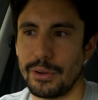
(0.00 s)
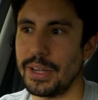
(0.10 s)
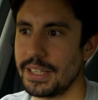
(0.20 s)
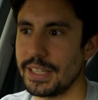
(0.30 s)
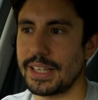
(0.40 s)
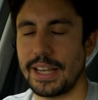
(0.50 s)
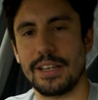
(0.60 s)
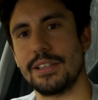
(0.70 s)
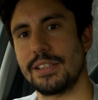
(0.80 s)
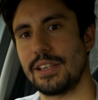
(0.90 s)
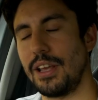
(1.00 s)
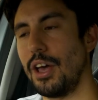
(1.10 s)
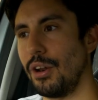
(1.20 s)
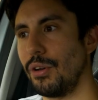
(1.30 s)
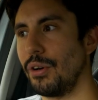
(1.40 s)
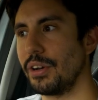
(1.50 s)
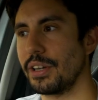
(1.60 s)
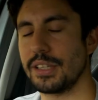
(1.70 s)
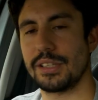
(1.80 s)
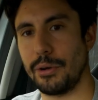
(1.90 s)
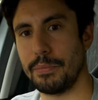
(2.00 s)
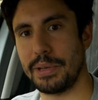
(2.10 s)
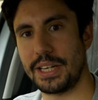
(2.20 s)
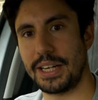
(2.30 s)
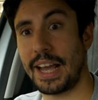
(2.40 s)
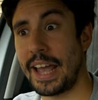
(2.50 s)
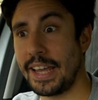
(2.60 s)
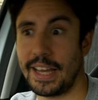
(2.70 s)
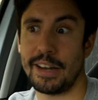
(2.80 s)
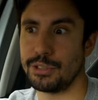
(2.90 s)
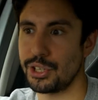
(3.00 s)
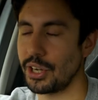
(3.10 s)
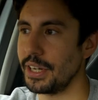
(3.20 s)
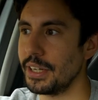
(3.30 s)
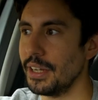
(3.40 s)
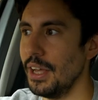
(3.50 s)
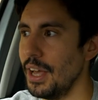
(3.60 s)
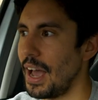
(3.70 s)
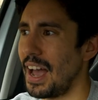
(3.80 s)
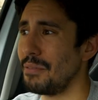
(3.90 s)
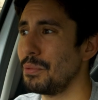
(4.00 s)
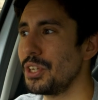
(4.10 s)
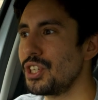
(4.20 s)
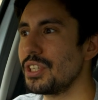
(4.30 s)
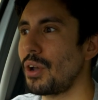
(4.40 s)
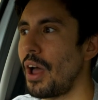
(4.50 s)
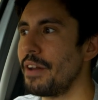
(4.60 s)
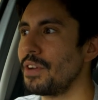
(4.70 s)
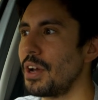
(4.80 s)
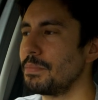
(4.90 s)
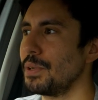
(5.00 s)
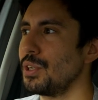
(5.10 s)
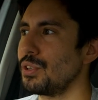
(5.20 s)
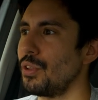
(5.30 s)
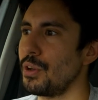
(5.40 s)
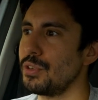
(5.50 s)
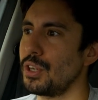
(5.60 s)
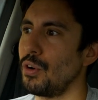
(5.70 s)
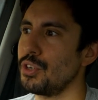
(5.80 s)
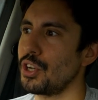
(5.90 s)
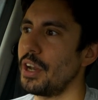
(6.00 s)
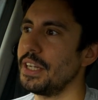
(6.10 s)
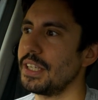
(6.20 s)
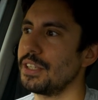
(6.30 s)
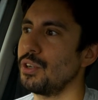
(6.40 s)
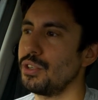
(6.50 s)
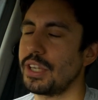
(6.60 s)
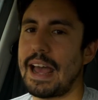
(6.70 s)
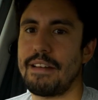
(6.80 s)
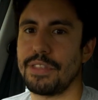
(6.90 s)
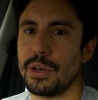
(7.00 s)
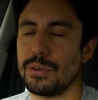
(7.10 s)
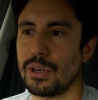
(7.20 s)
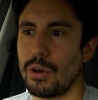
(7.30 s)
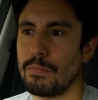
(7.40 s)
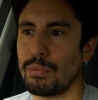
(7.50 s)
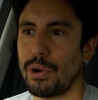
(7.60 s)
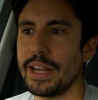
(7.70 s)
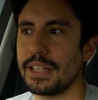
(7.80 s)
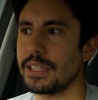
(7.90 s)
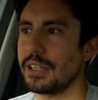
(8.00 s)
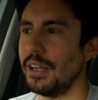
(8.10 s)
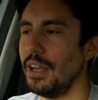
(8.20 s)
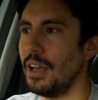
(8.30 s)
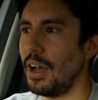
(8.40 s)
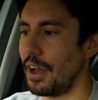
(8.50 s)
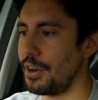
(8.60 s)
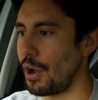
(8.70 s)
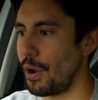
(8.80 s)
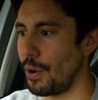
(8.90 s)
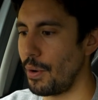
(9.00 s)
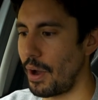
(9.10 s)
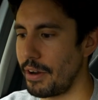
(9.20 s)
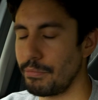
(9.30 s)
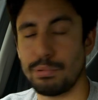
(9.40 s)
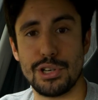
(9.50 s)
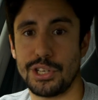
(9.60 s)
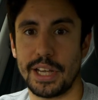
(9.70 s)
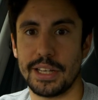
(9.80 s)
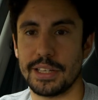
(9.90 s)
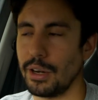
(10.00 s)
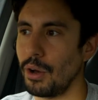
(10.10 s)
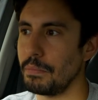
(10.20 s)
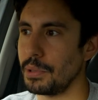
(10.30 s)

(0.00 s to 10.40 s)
it did take us a lot longer. So it would be an 8-hour journey, which is kind of nice because on those long journeys, it's good to have those long breaks. I know I appreciated it a lot